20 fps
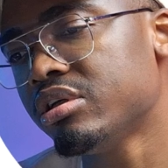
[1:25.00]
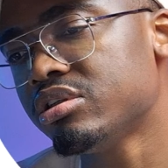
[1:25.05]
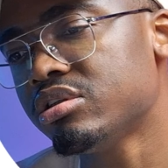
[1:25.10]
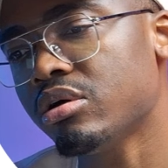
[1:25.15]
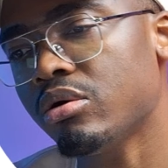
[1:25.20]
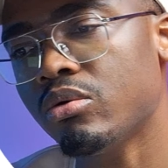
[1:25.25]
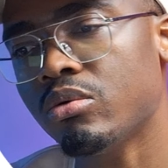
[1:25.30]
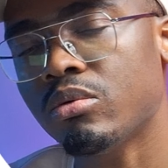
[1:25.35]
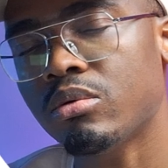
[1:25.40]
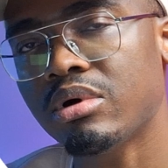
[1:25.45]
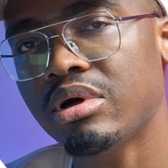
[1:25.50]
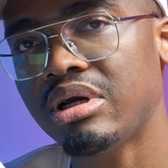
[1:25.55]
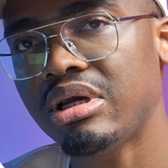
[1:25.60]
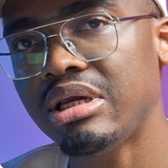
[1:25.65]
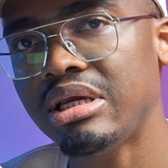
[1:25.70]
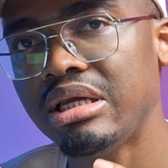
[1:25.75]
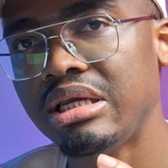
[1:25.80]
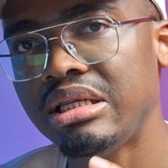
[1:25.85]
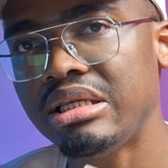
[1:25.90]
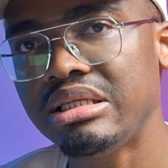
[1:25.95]
So
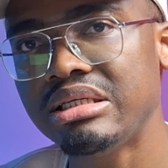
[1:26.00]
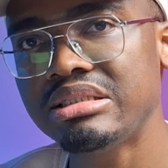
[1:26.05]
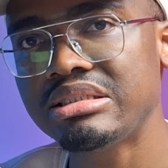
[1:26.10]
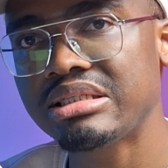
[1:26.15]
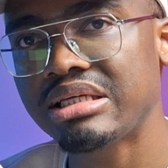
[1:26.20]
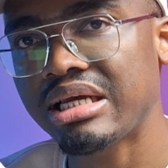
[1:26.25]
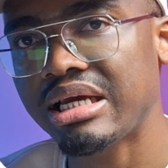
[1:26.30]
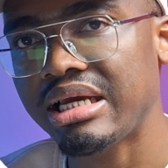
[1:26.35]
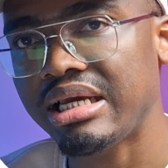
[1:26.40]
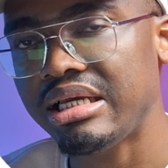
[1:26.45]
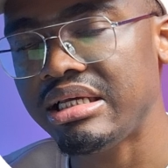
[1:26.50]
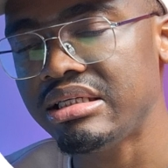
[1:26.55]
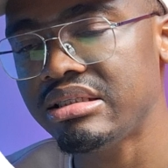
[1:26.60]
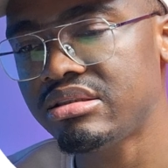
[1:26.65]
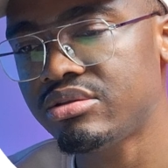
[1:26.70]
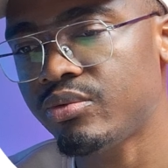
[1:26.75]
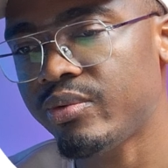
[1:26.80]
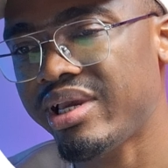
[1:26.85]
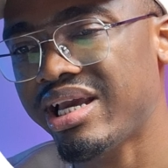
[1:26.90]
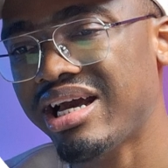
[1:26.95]
in this
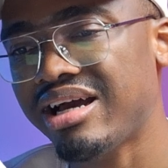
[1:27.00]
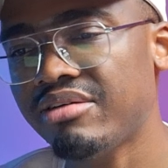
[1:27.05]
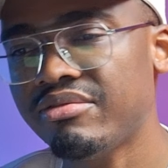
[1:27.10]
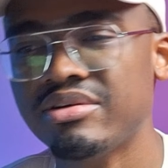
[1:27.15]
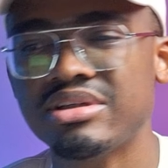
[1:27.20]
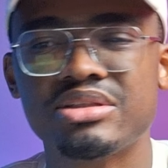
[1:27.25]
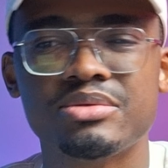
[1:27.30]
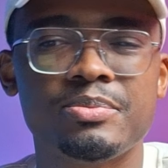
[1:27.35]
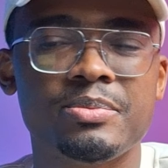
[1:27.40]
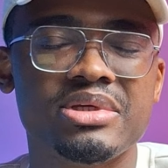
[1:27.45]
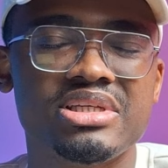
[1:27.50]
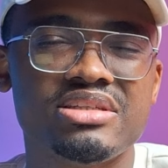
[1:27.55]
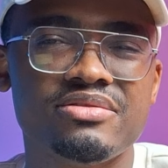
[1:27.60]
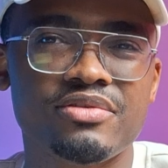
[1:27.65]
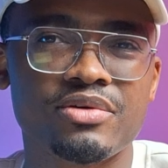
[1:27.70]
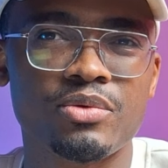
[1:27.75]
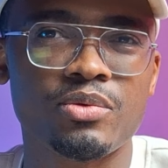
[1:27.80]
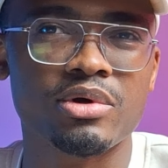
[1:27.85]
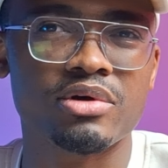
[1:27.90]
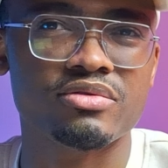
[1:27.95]
case, we have a
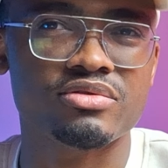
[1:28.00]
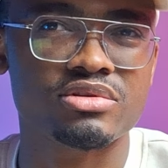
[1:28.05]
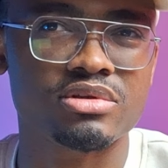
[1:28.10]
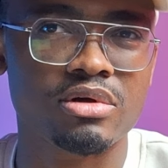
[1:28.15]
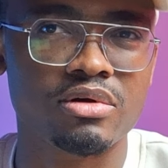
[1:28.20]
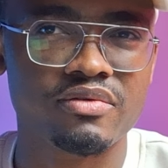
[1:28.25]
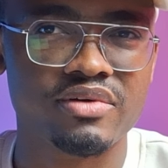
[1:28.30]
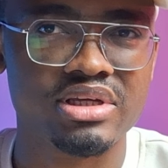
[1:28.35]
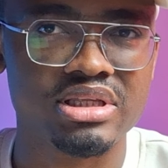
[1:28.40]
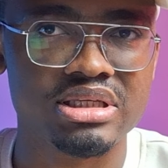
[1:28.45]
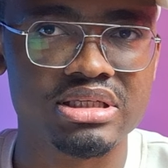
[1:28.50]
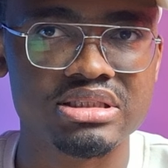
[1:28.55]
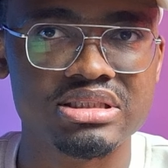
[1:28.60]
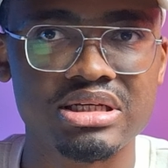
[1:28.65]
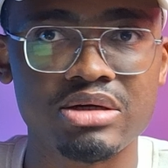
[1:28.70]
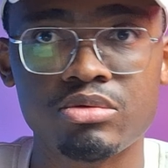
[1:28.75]
specific way of solving this.